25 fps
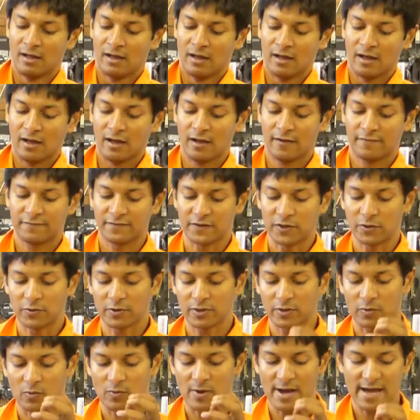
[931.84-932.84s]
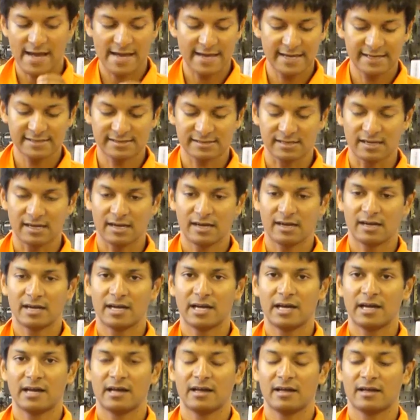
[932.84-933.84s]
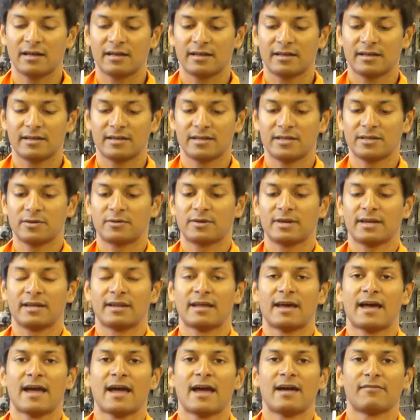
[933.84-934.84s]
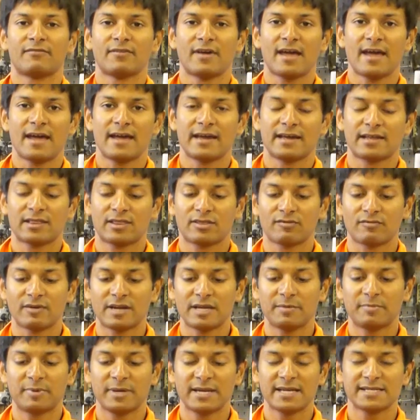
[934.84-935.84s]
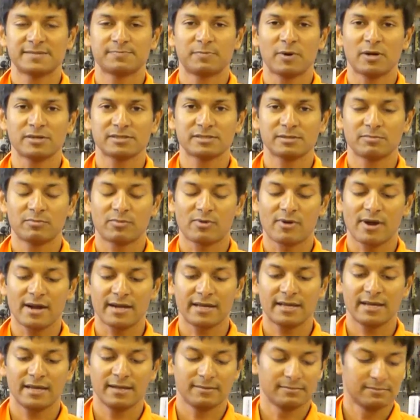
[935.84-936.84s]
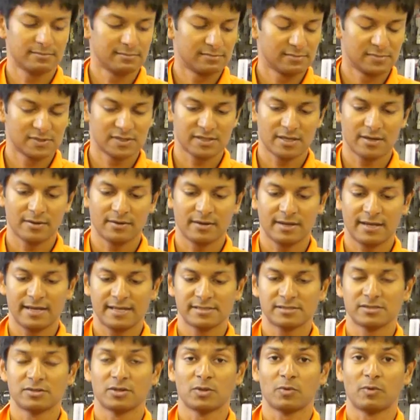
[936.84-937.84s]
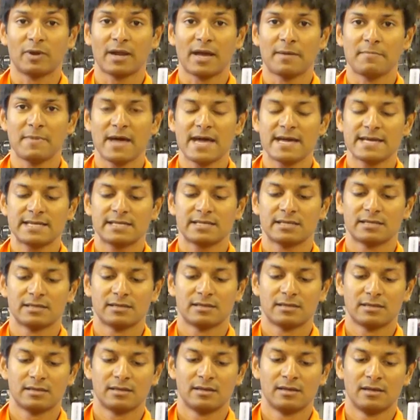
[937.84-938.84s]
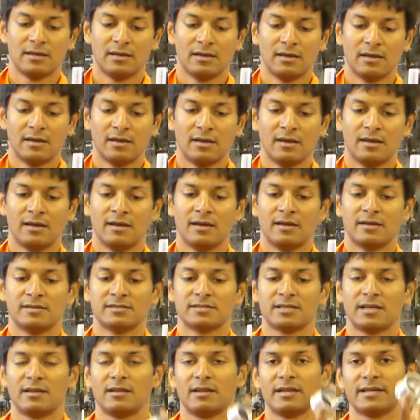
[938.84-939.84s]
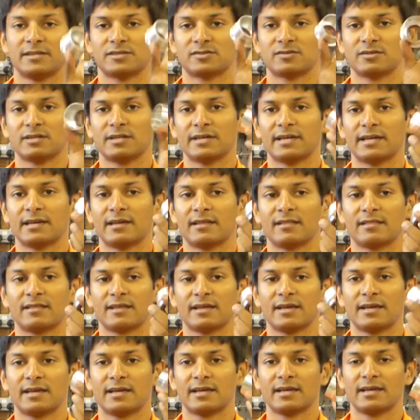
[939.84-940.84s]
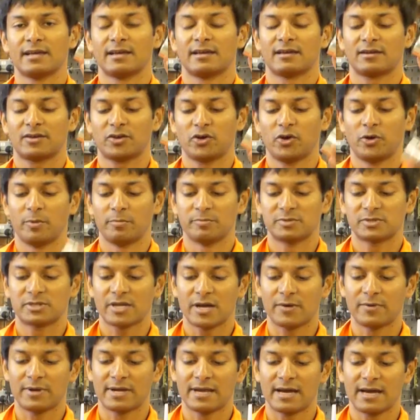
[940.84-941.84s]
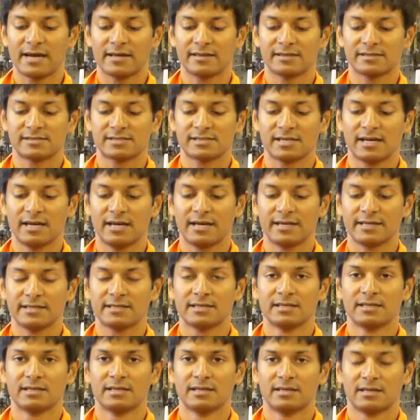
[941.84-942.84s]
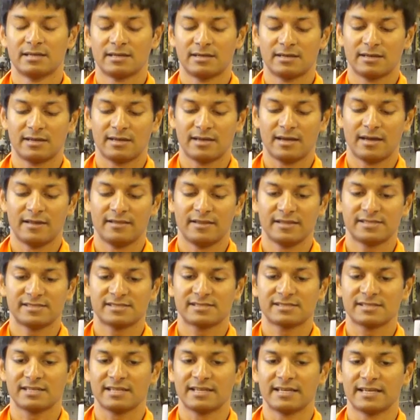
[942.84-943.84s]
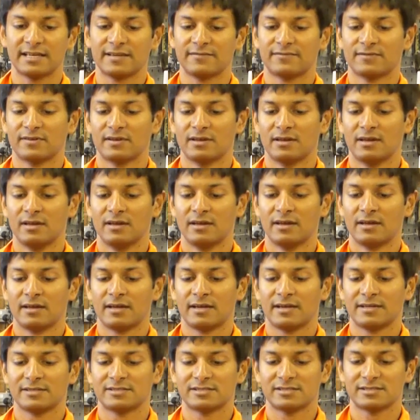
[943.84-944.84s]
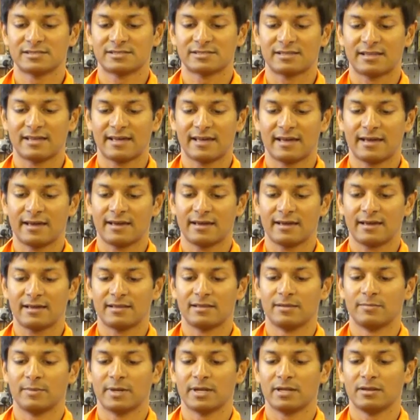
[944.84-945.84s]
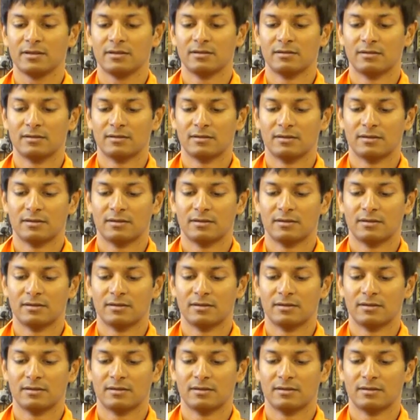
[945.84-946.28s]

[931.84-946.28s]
A few other ways are you can have a 3-piece bottom bracket. So here's another one I made. So literally the cups go in either side, and this sleeve is just there in the middle.